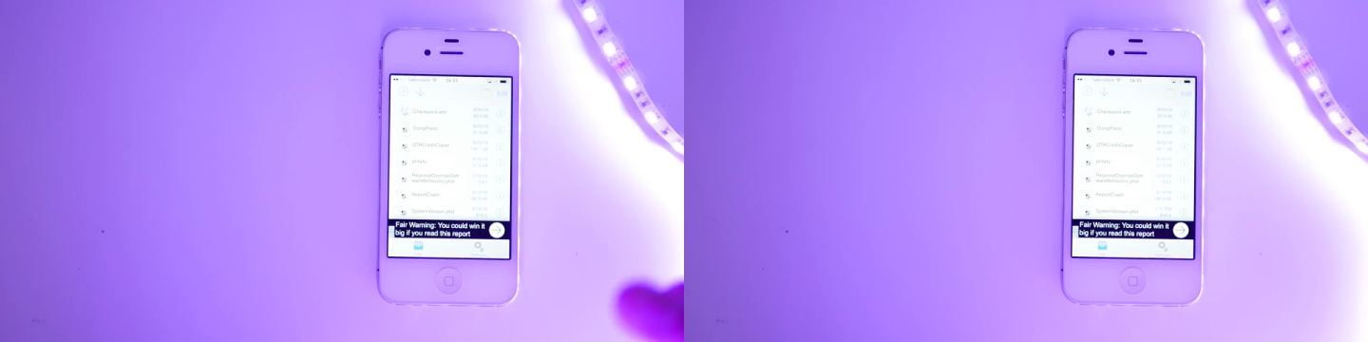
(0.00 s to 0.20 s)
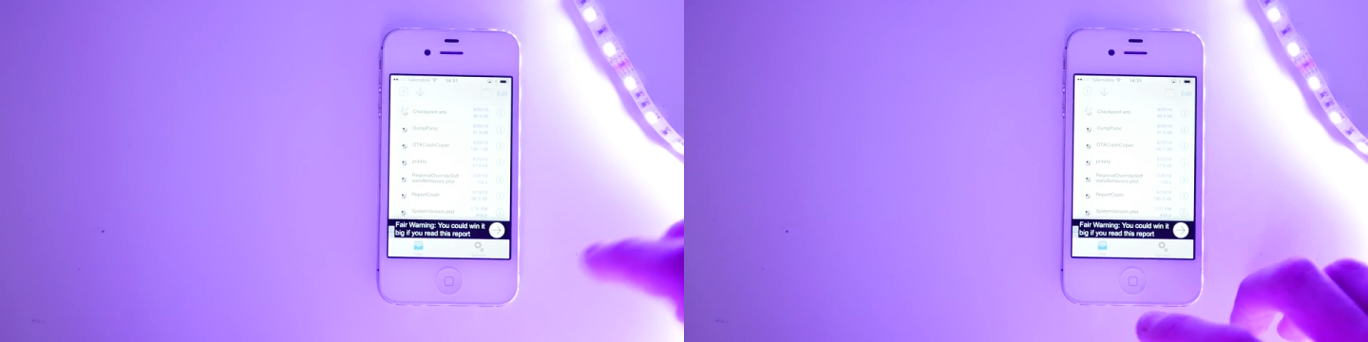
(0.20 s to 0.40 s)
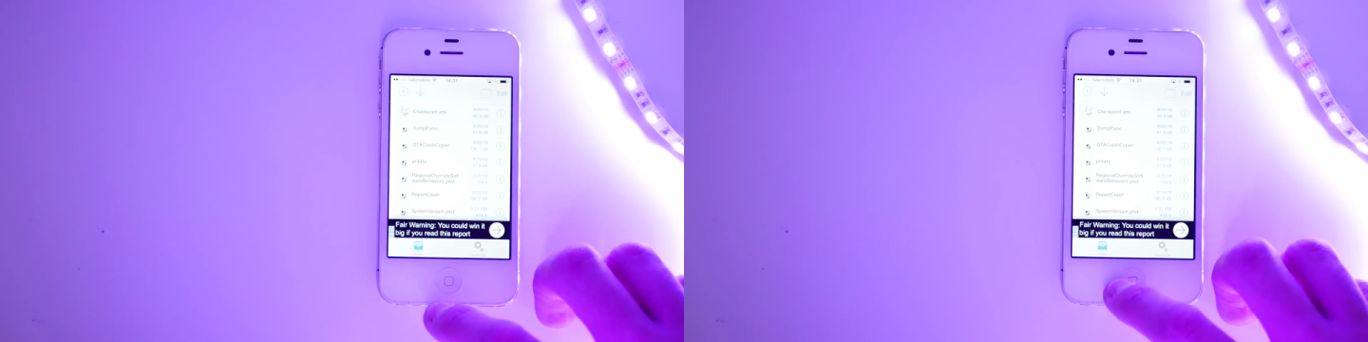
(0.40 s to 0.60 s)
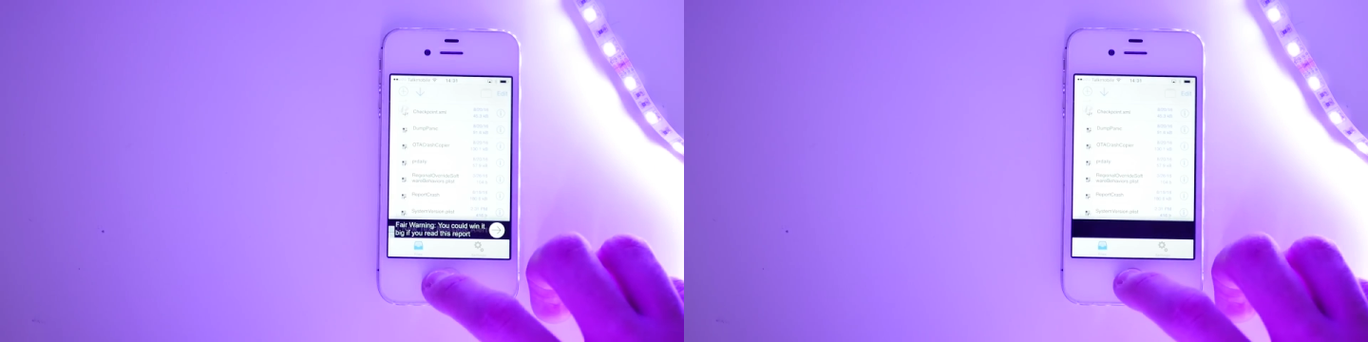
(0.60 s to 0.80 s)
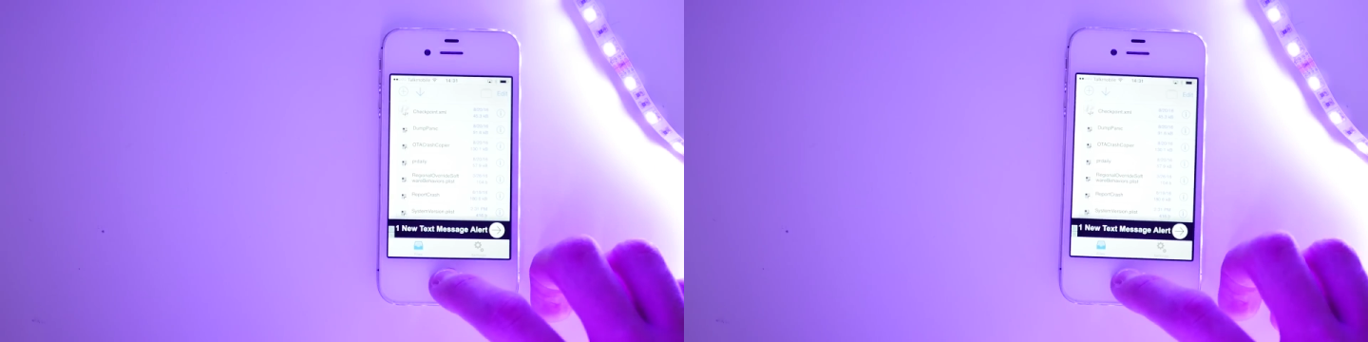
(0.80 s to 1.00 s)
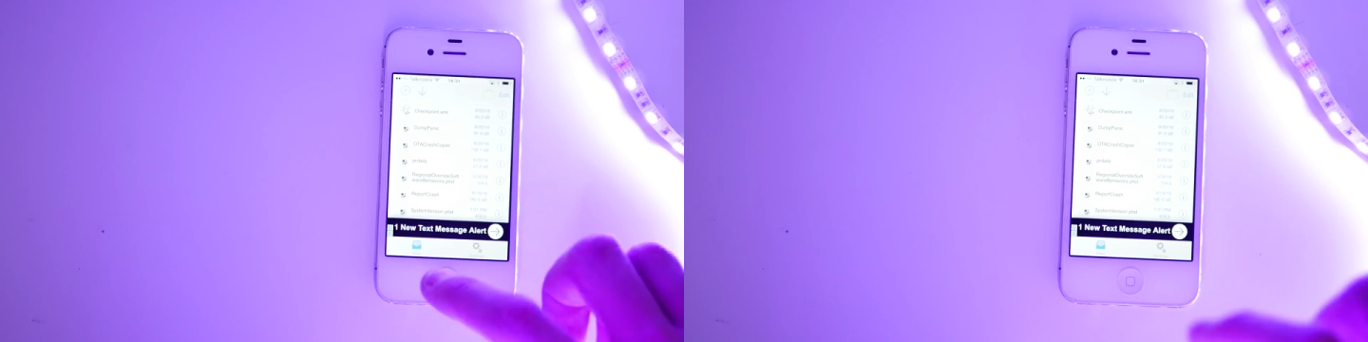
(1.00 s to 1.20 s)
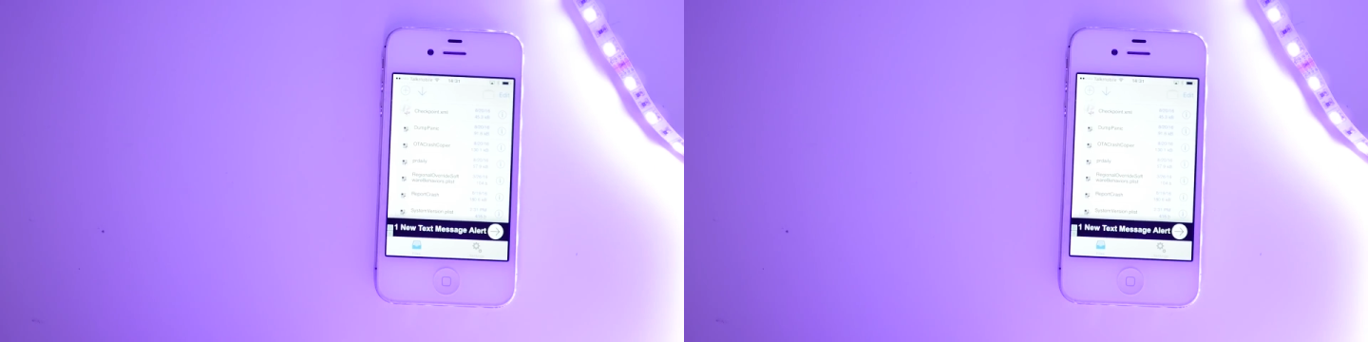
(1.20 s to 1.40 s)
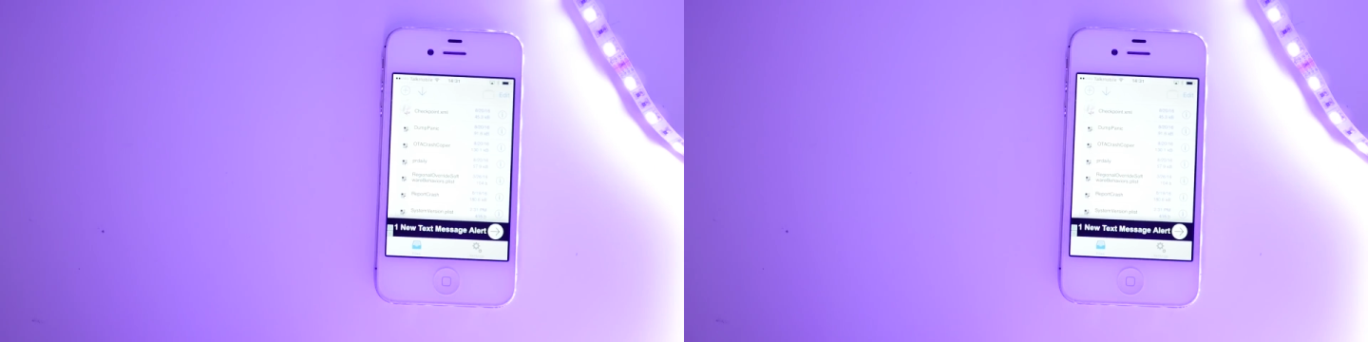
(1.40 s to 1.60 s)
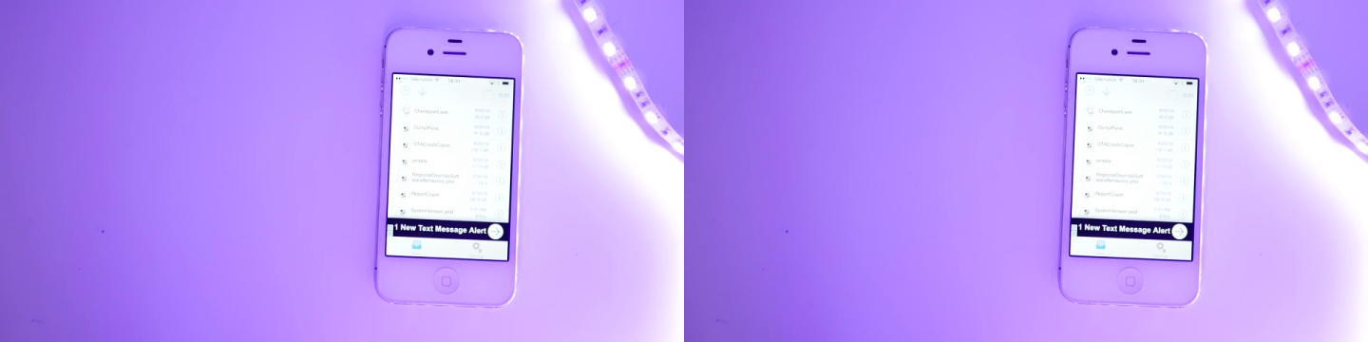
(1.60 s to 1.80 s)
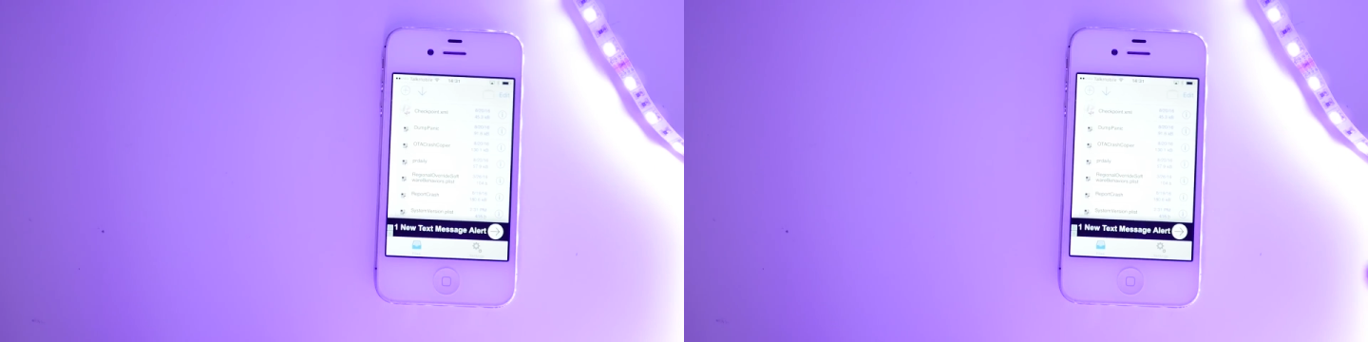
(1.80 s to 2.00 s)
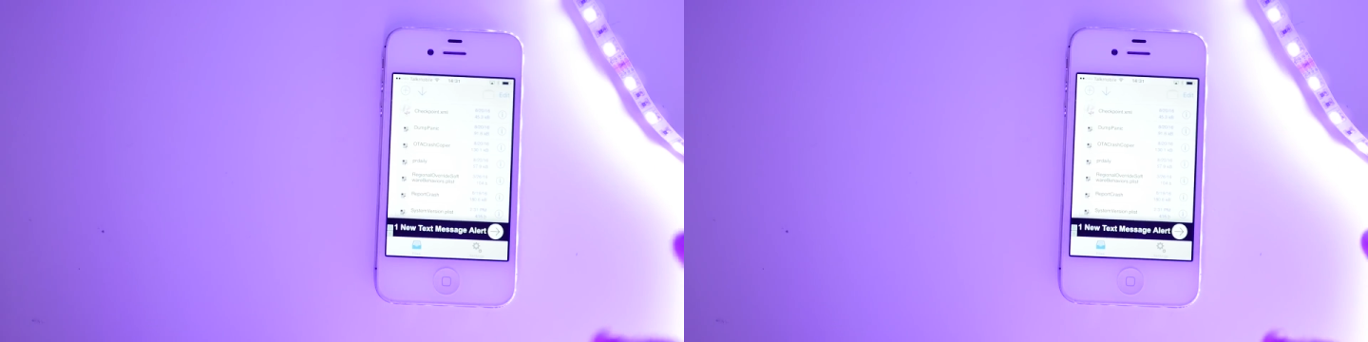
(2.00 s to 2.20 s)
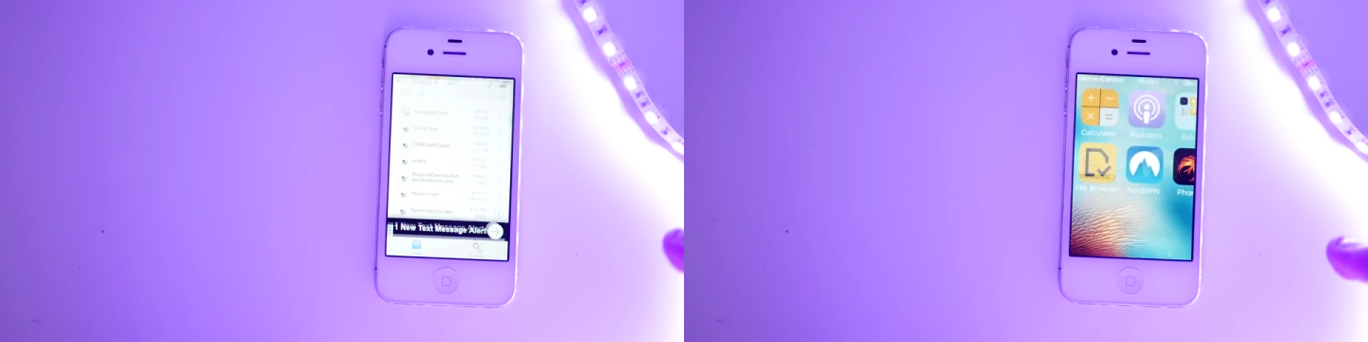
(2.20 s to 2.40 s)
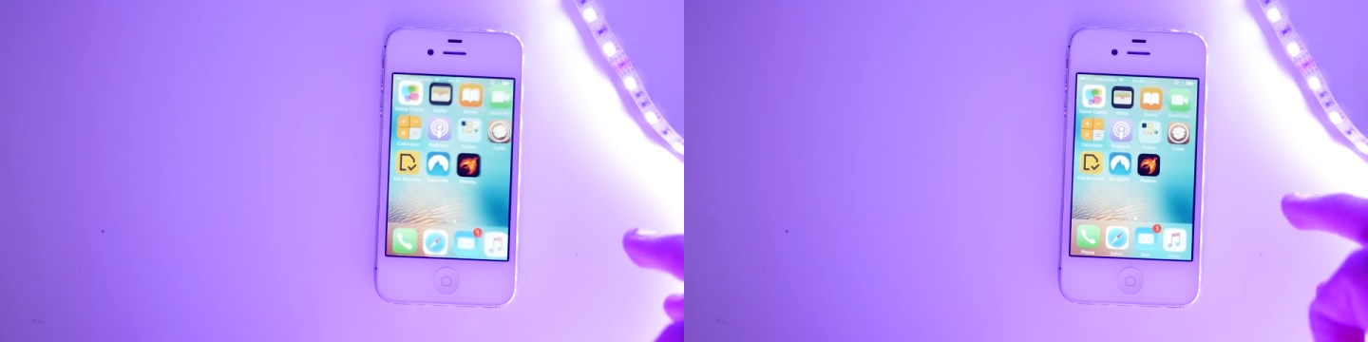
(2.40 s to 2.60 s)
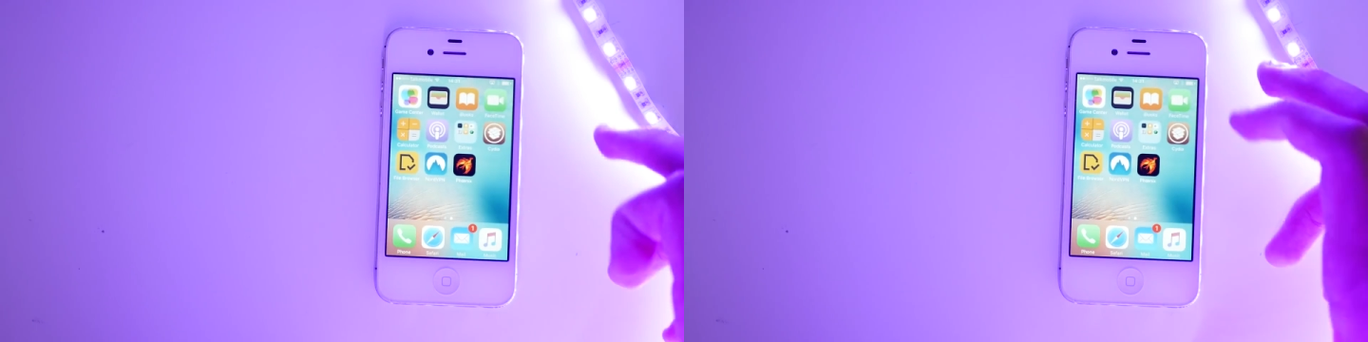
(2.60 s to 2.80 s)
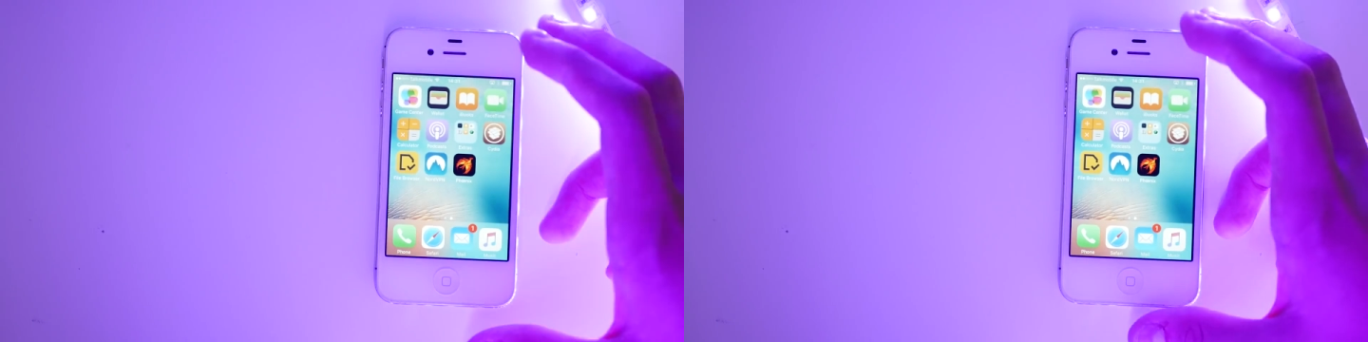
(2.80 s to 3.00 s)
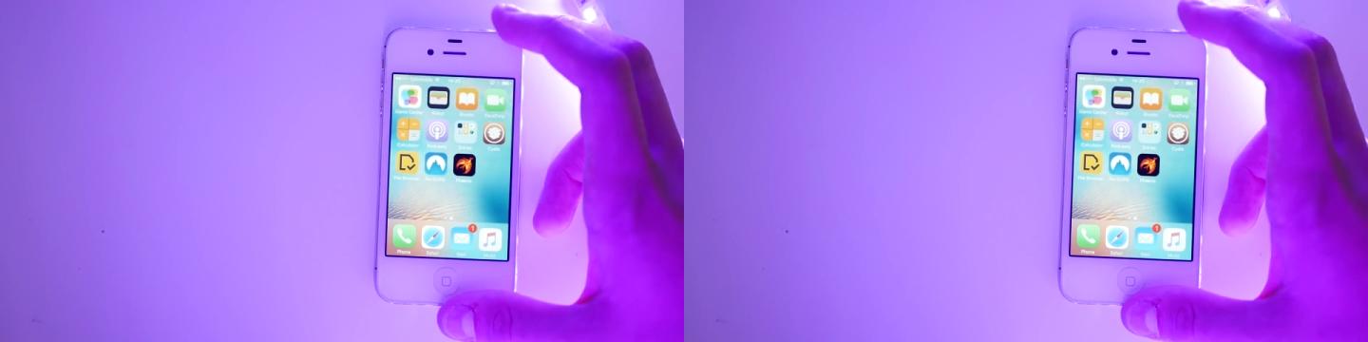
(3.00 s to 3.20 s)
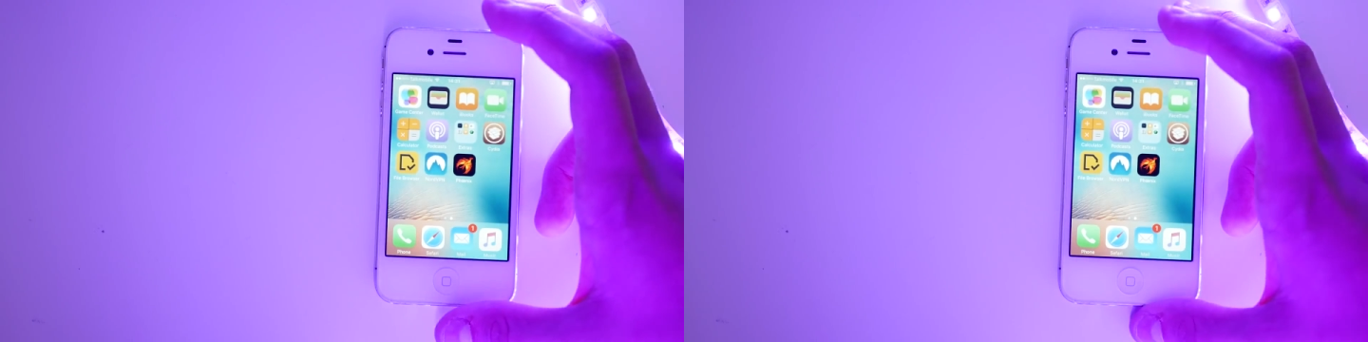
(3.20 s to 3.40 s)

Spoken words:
(no speaker visible)